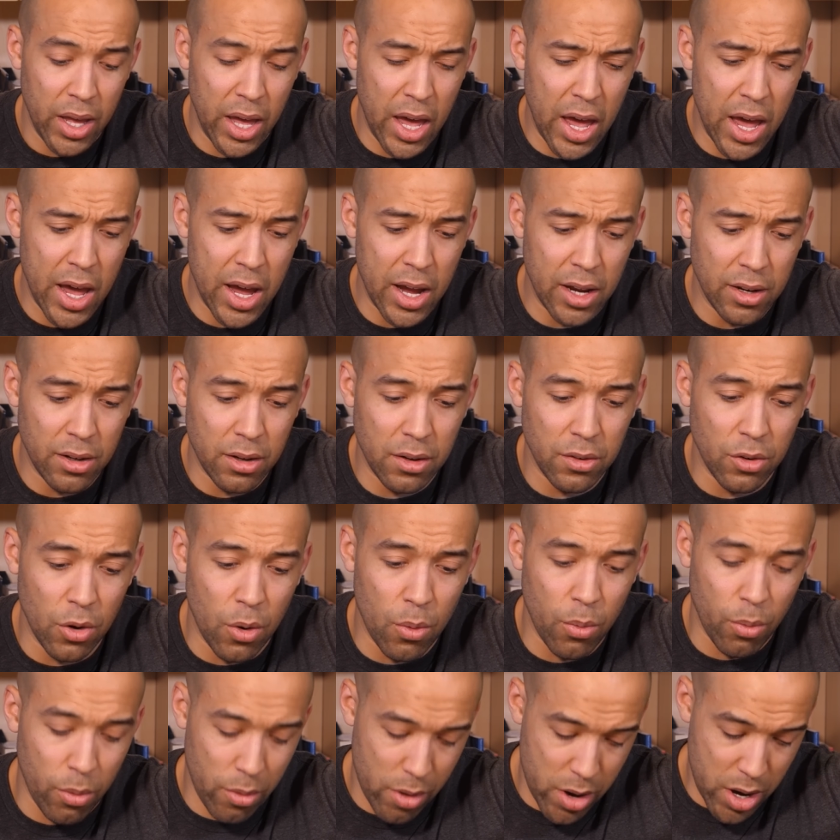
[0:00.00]
and
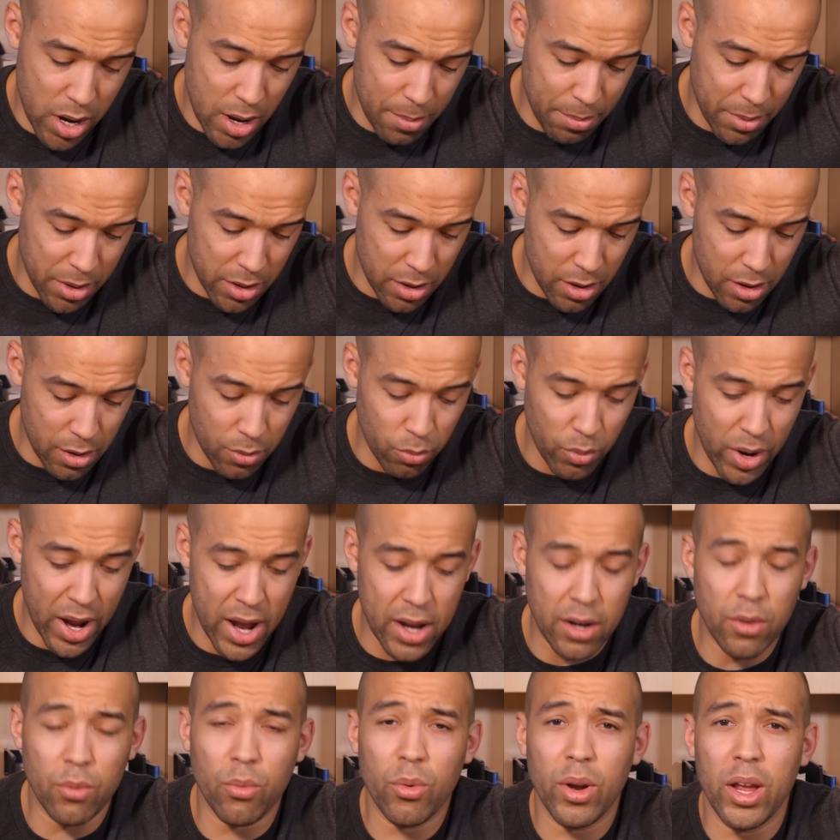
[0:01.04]
don't worry, I'm gonna
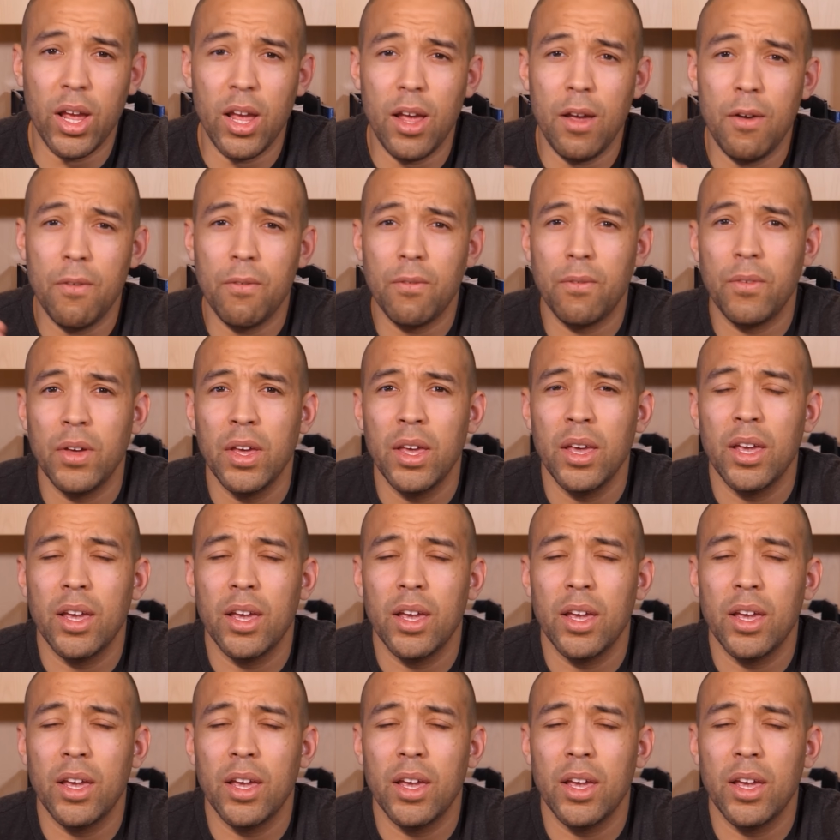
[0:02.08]
rant and rave